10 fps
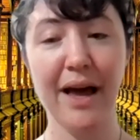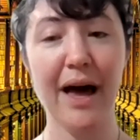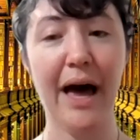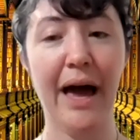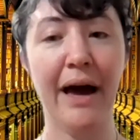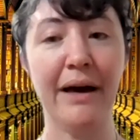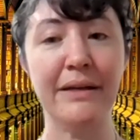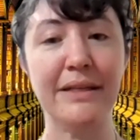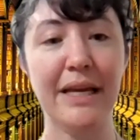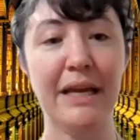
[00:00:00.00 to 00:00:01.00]

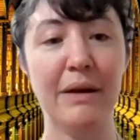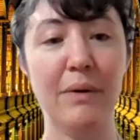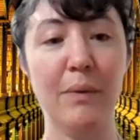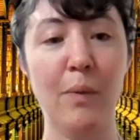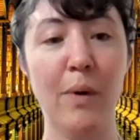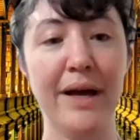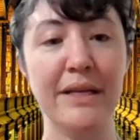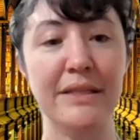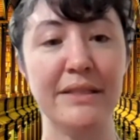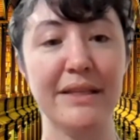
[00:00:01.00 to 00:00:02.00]
And
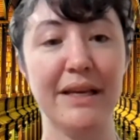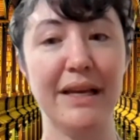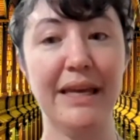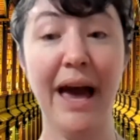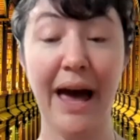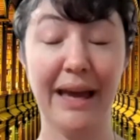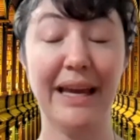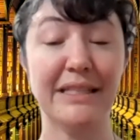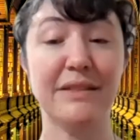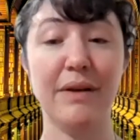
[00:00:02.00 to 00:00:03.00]
yeah,
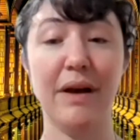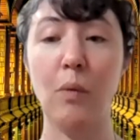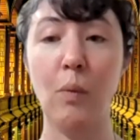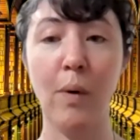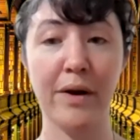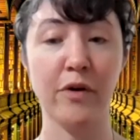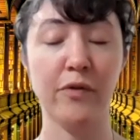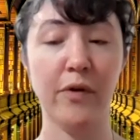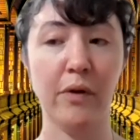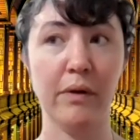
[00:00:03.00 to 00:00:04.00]
it's a
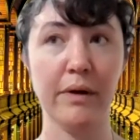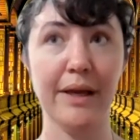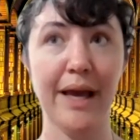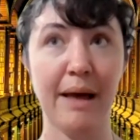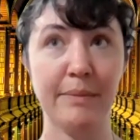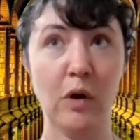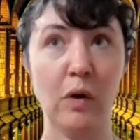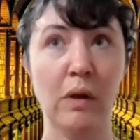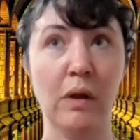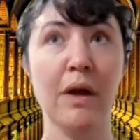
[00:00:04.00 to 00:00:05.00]
wonderful
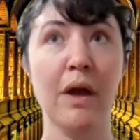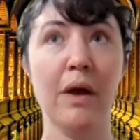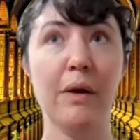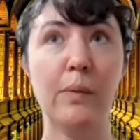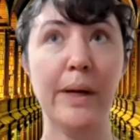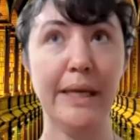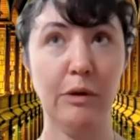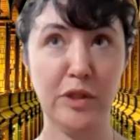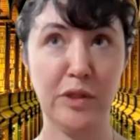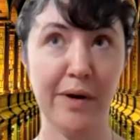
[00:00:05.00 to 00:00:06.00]
chemical when
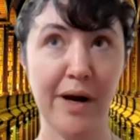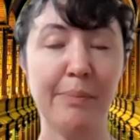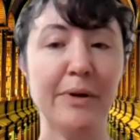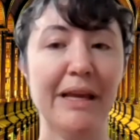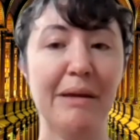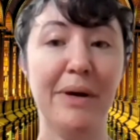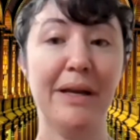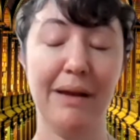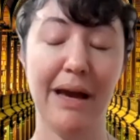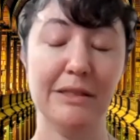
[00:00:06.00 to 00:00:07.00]
used properly, but
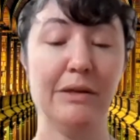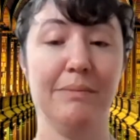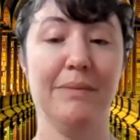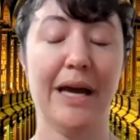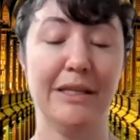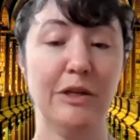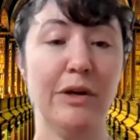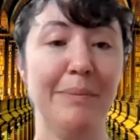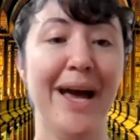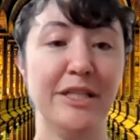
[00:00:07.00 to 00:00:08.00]
as you can
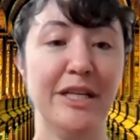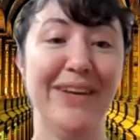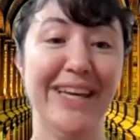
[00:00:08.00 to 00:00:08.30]
imagine, if it